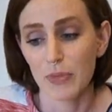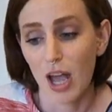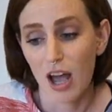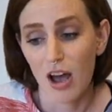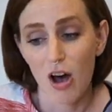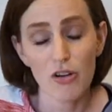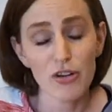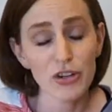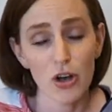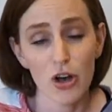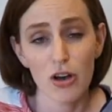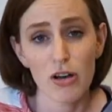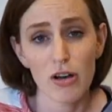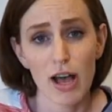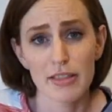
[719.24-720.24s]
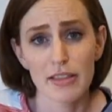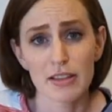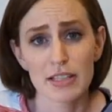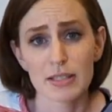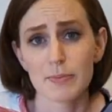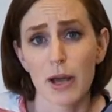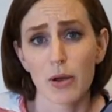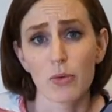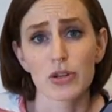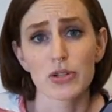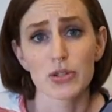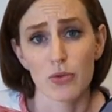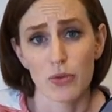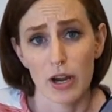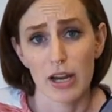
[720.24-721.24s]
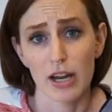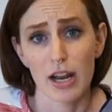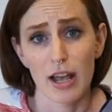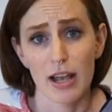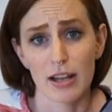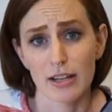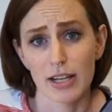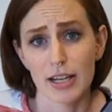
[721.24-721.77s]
All in all, I think this bag works great. And like I